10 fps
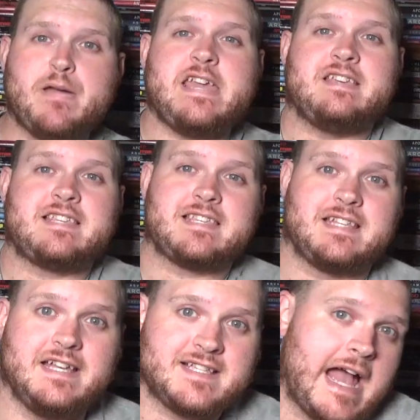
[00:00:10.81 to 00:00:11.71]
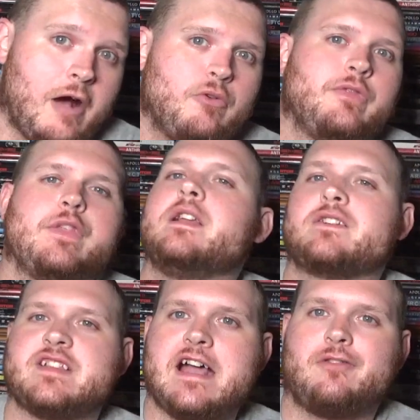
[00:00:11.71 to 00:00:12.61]
Beast is out in theaters
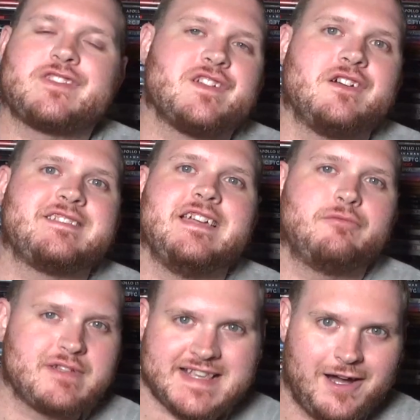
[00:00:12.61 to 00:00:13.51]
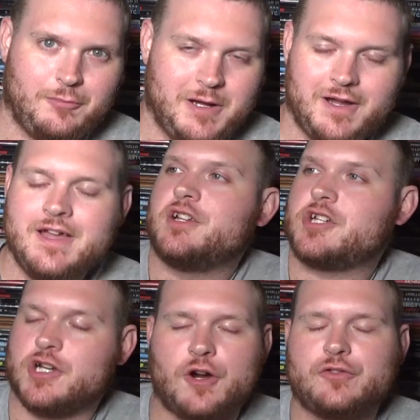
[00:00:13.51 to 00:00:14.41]
now. It stars Idris Elba,
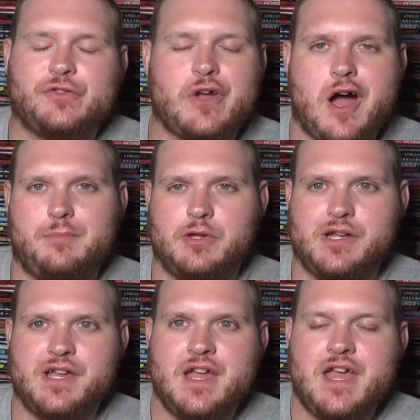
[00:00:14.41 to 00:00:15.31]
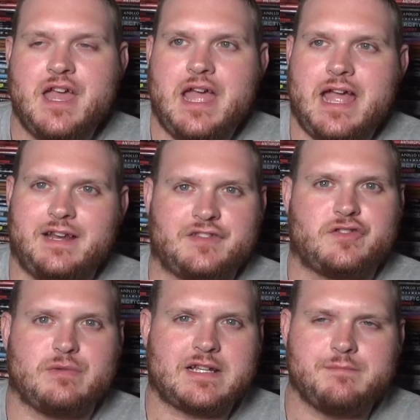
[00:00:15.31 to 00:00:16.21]
Sharlto Copley, and is
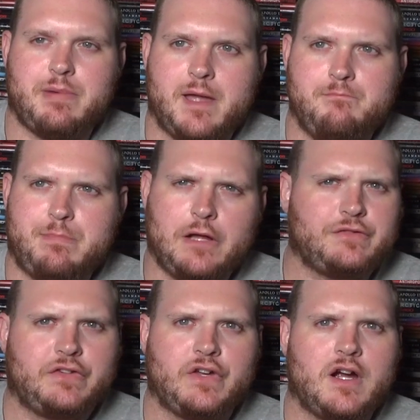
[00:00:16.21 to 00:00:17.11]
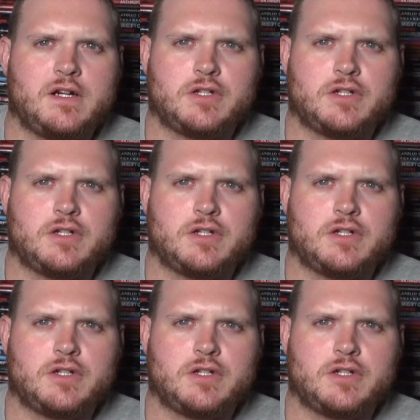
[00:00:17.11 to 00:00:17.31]
directed by Baltasar